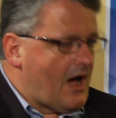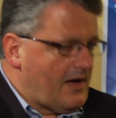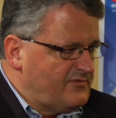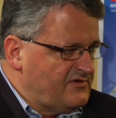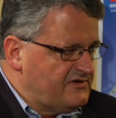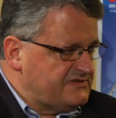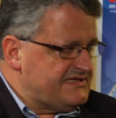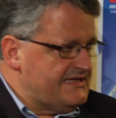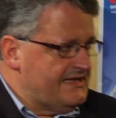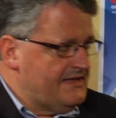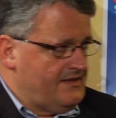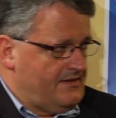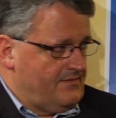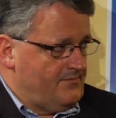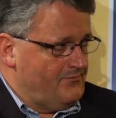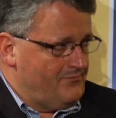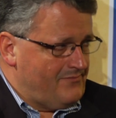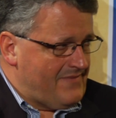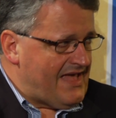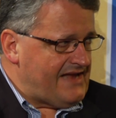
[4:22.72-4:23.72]
obviously
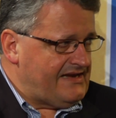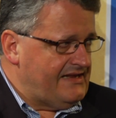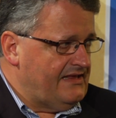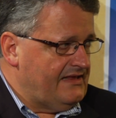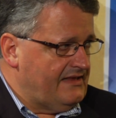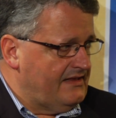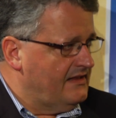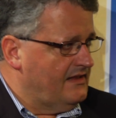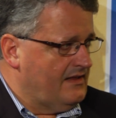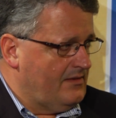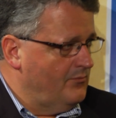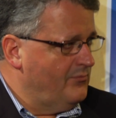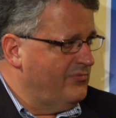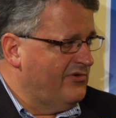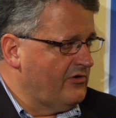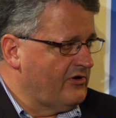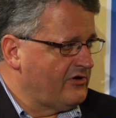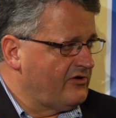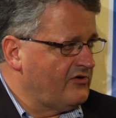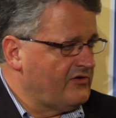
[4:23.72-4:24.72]
many
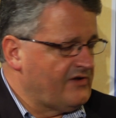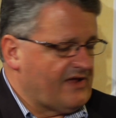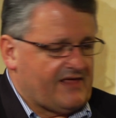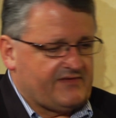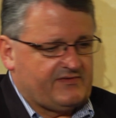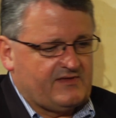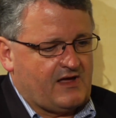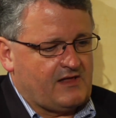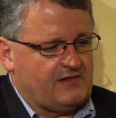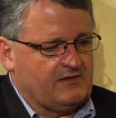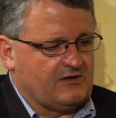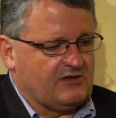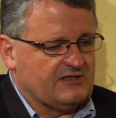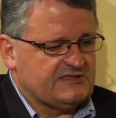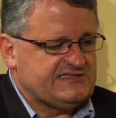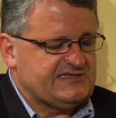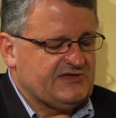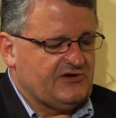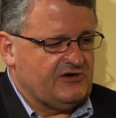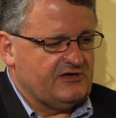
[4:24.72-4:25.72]
important ethical
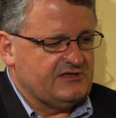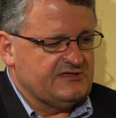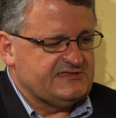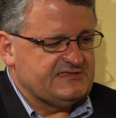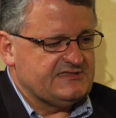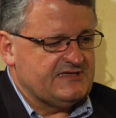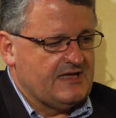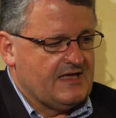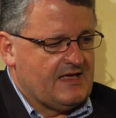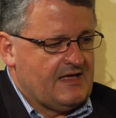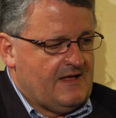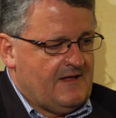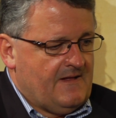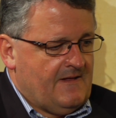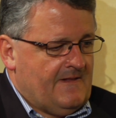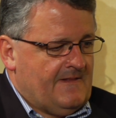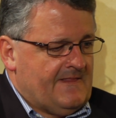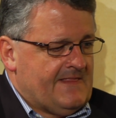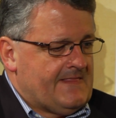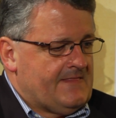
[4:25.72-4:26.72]
concerns.
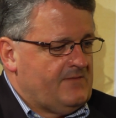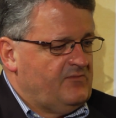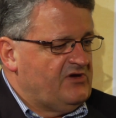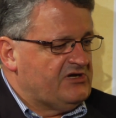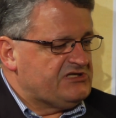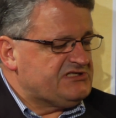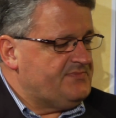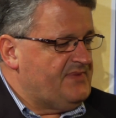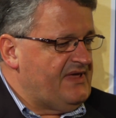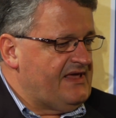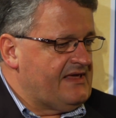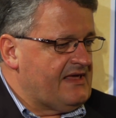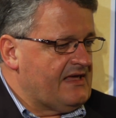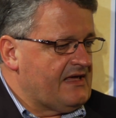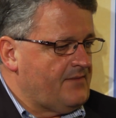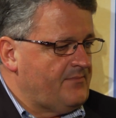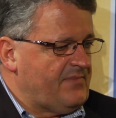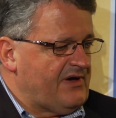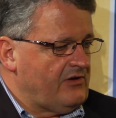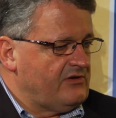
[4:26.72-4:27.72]
We are
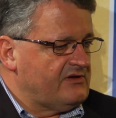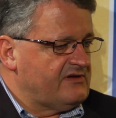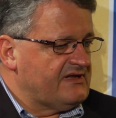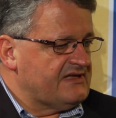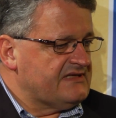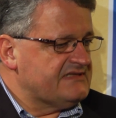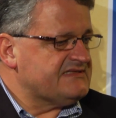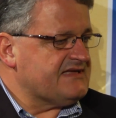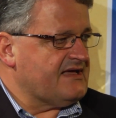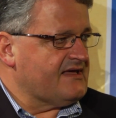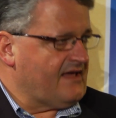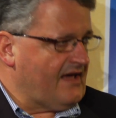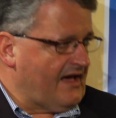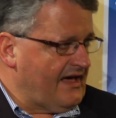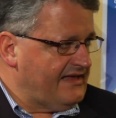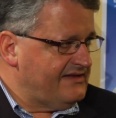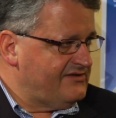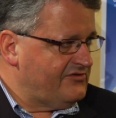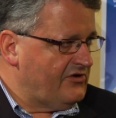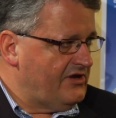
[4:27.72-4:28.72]
speaking about
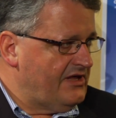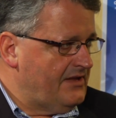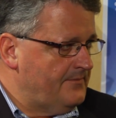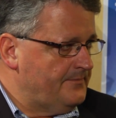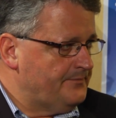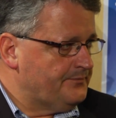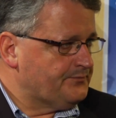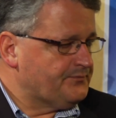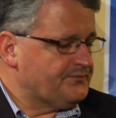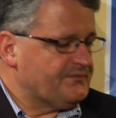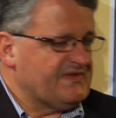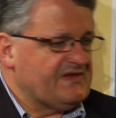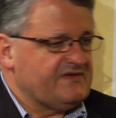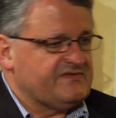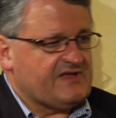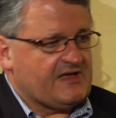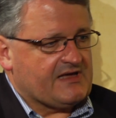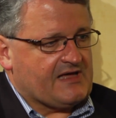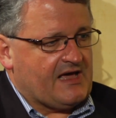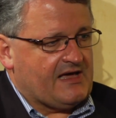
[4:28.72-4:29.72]
psychiatry.
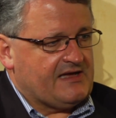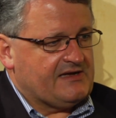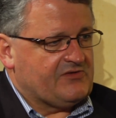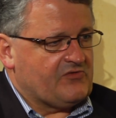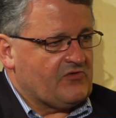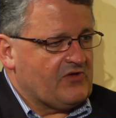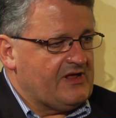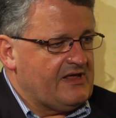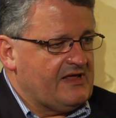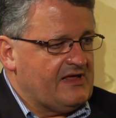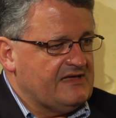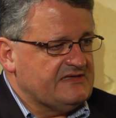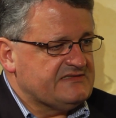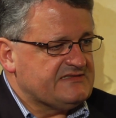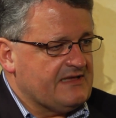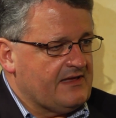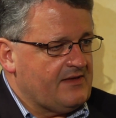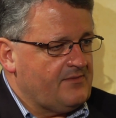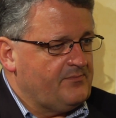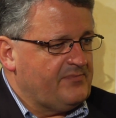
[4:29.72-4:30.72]
Psychiatry
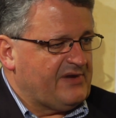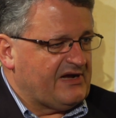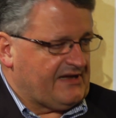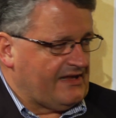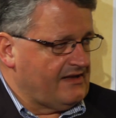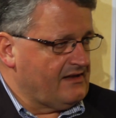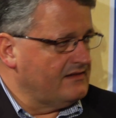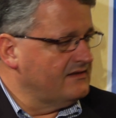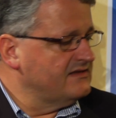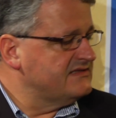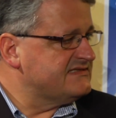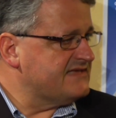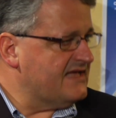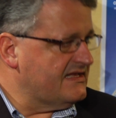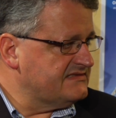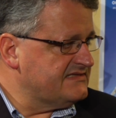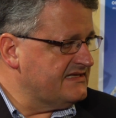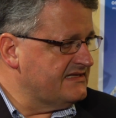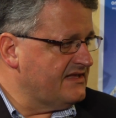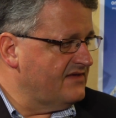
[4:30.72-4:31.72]
is a particularly
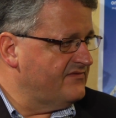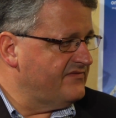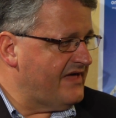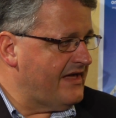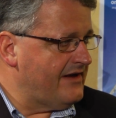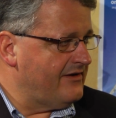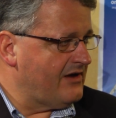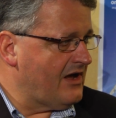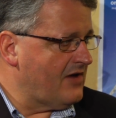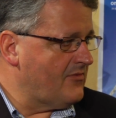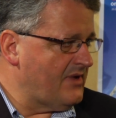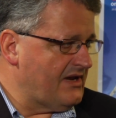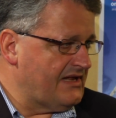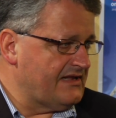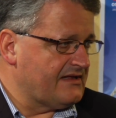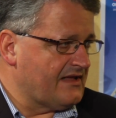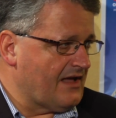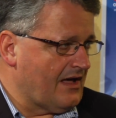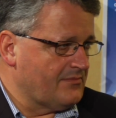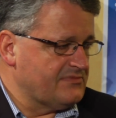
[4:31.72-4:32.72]
sensitive area when
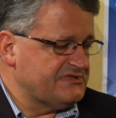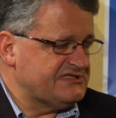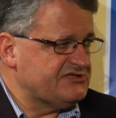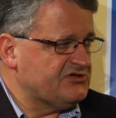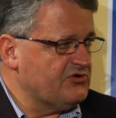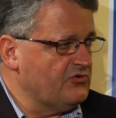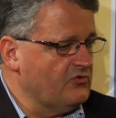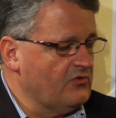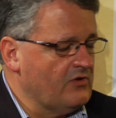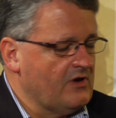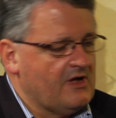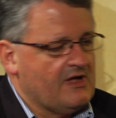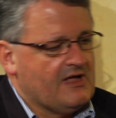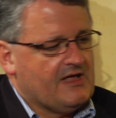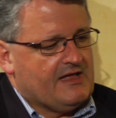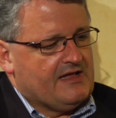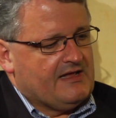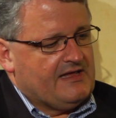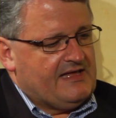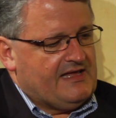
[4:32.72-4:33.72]
it comes to
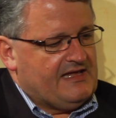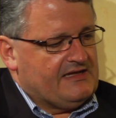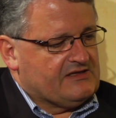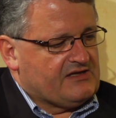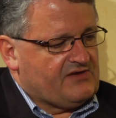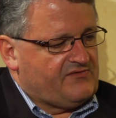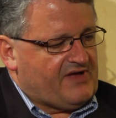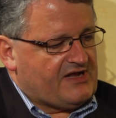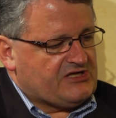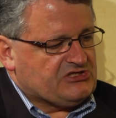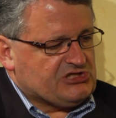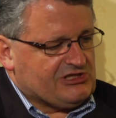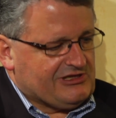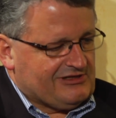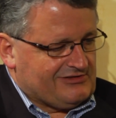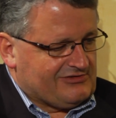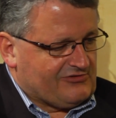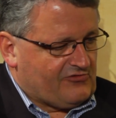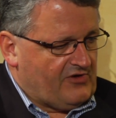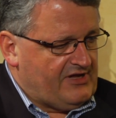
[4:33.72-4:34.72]

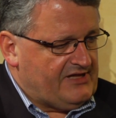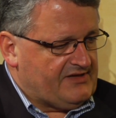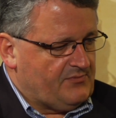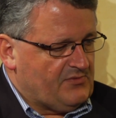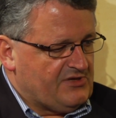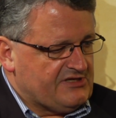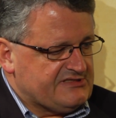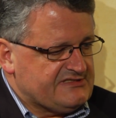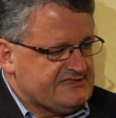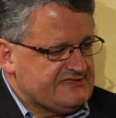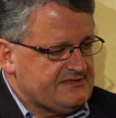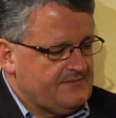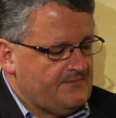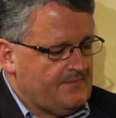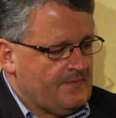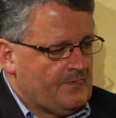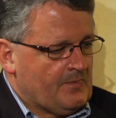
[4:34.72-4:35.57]
interventional treatments.